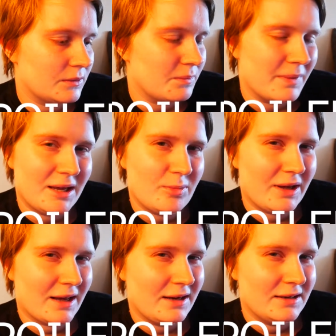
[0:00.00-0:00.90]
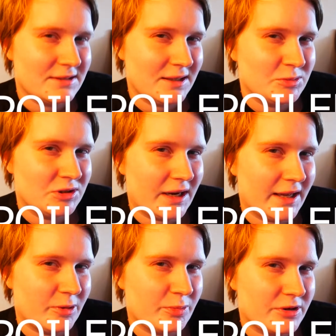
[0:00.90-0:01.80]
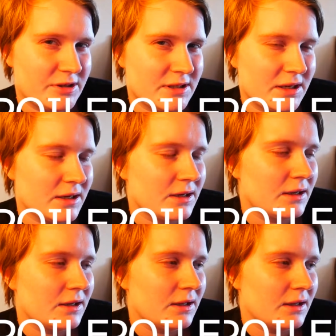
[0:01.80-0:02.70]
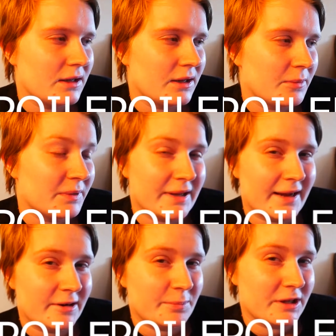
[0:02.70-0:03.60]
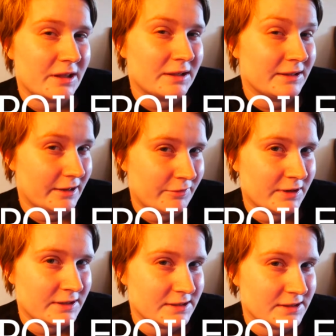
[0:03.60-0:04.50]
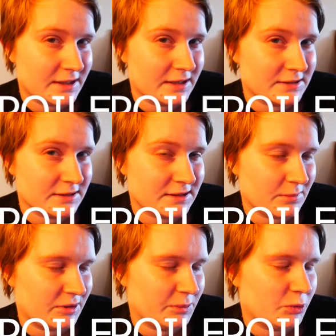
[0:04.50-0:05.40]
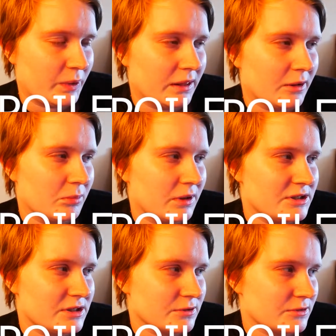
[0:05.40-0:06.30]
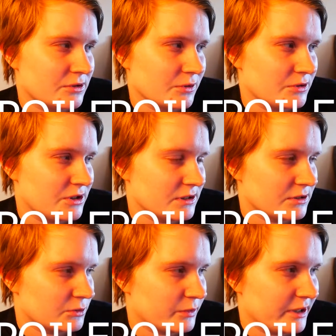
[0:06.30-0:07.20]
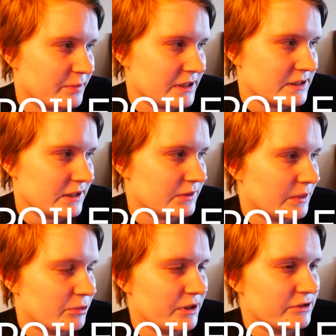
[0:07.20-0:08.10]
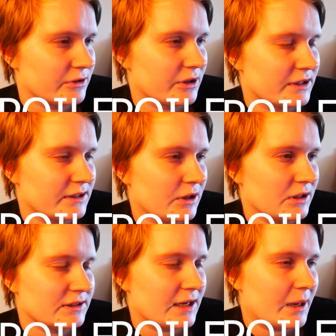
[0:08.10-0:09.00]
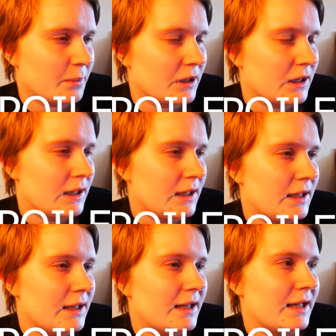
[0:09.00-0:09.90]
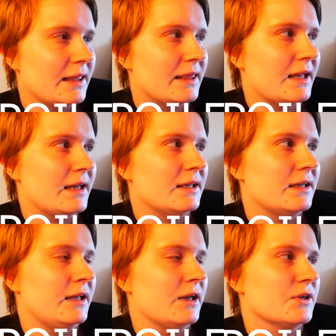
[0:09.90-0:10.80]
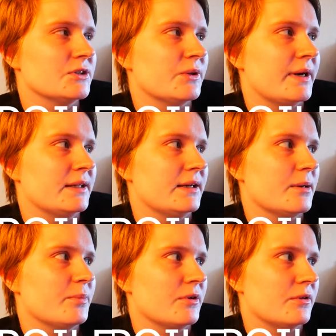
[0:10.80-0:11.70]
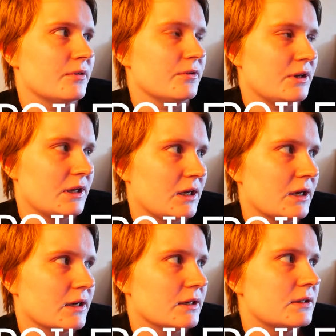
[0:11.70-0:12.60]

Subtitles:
maybe kind of seems to like Percy, but Annabeth definitely thinks it's something between them, and so she's just really pissy around Rachel all the time. And then he also ended up on Ogygia